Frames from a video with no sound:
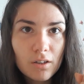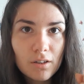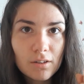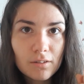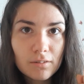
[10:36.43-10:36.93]

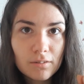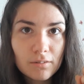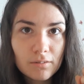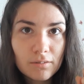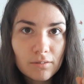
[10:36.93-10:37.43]

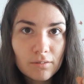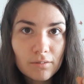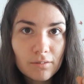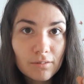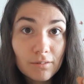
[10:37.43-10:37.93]

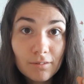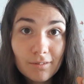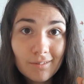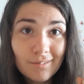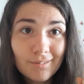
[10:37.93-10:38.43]

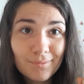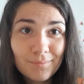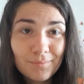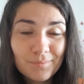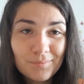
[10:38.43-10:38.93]

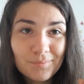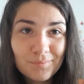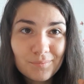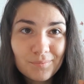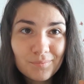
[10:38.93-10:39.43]

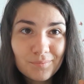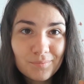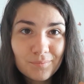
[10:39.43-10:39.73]
(no one is talking)